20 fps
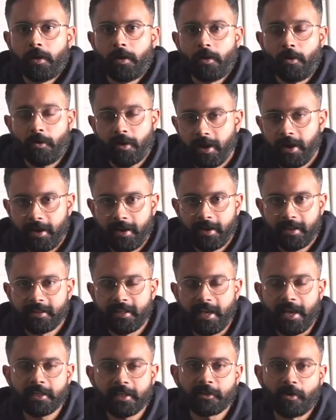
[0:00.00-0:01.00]
Okay,
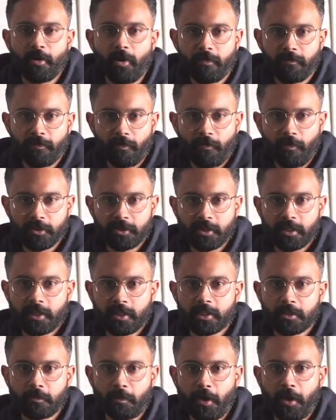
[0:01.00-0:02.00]
thanks a lot for watching
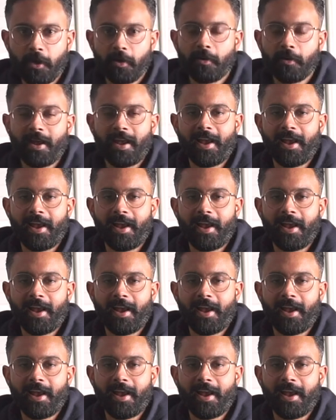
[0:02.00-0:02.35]
this video,